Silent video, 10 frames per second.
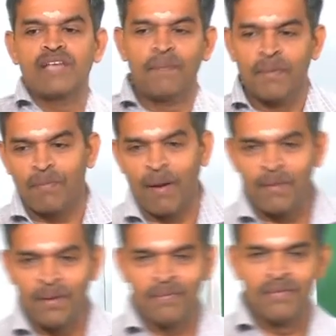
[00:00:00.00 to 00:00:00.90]
example
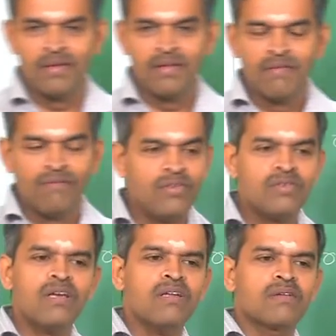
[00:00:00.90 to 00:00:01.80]
problem which
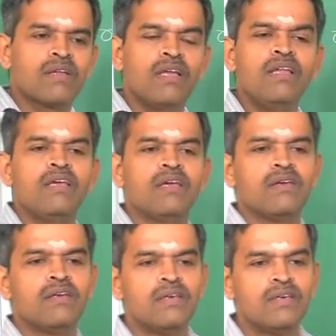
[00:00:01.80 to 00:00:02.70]
you can
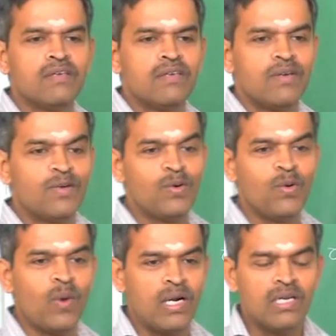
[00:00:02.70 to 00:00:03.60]
really do
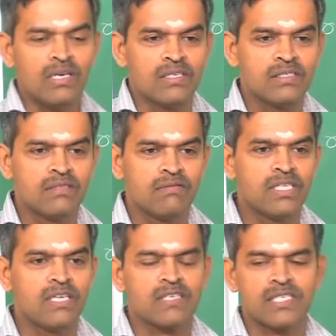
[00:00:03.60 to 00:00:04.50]
wonders with
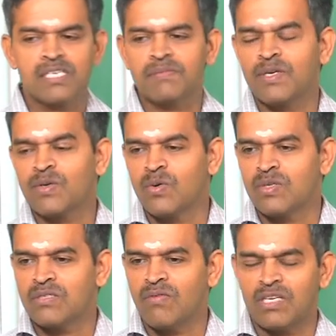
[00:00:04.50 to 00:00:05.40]
the risk assessment
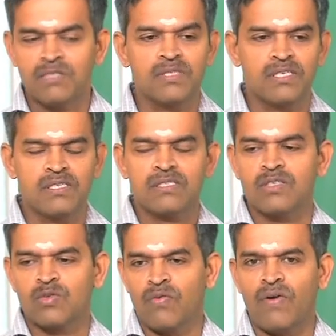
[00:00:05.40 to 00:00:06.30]
tools what has been
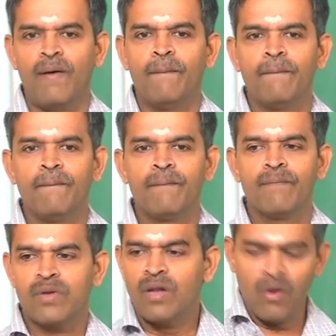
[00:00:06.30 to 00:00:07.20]
suggested so far.
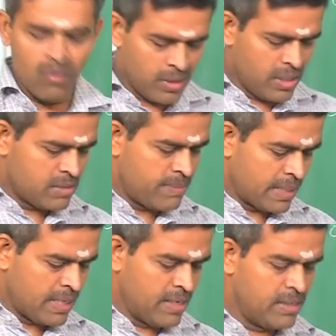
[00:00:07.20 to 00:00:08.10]
So, now it is
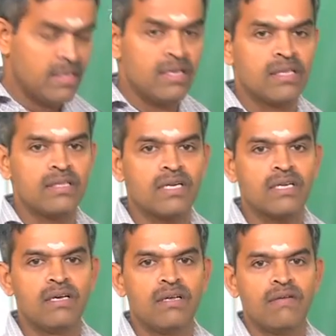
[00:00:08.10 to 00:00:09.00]
better
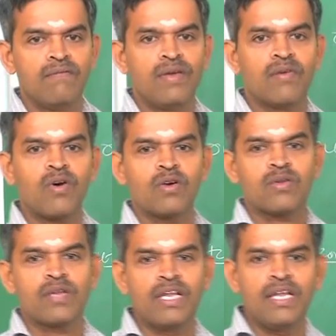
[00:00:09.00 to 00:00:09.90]
that we have got
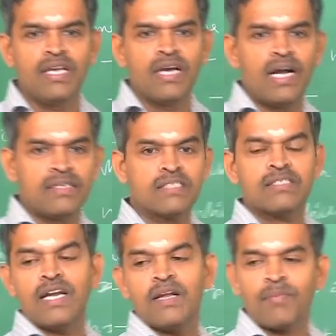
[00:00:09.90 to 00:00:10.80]
to really
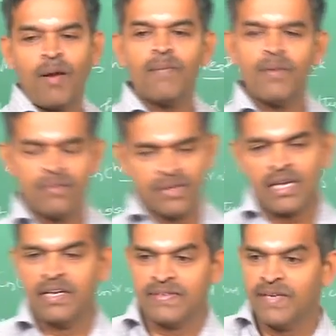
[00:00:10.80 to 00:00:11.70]
understand a problem,
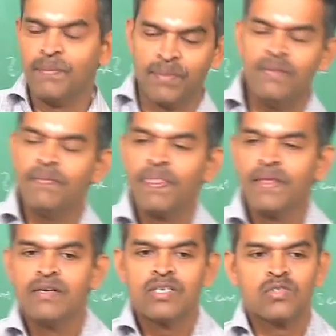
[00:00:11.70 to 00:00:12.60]
take an example,
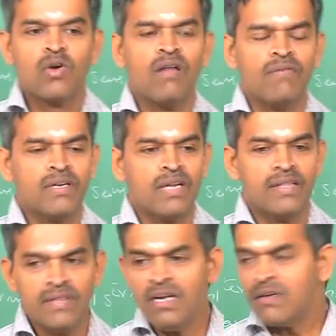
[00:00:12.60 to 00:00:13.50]
solve it
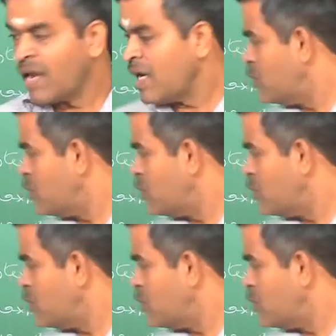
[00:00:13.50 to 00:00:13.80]
and then try